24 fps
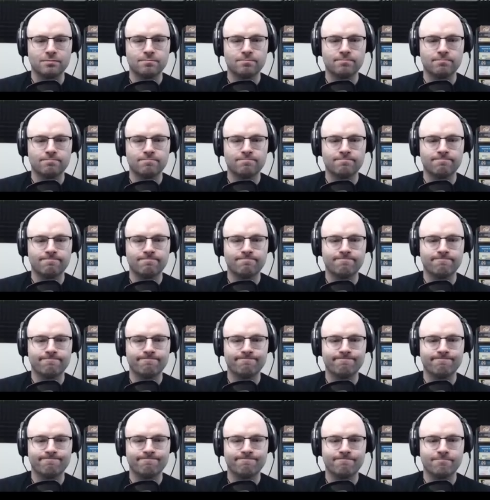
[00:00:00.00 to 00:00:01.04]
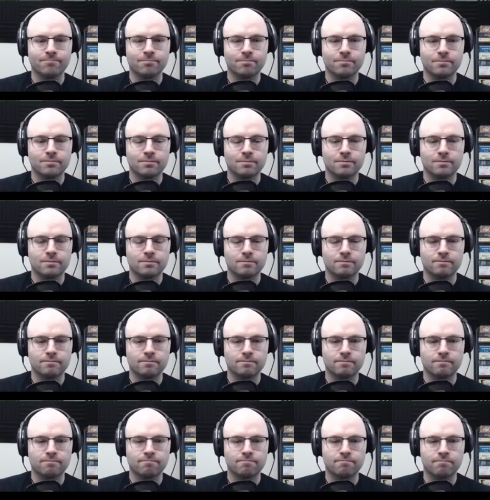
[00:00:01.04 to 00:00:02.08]

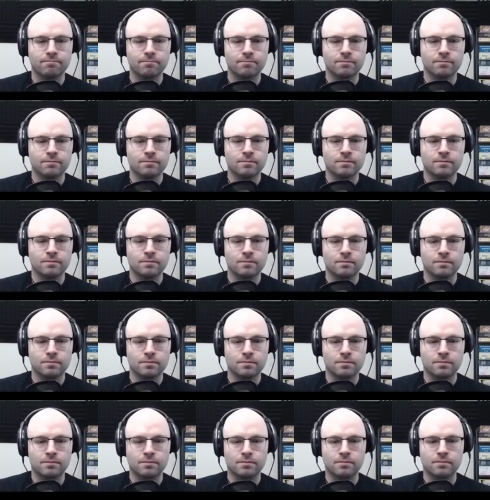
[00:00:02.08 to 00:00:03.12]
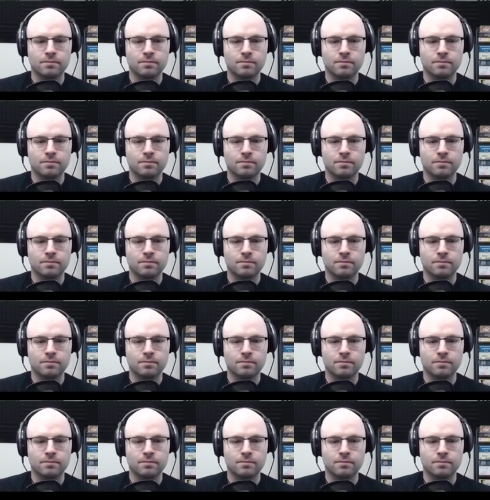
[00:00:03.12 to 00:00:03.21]
(no one is talking)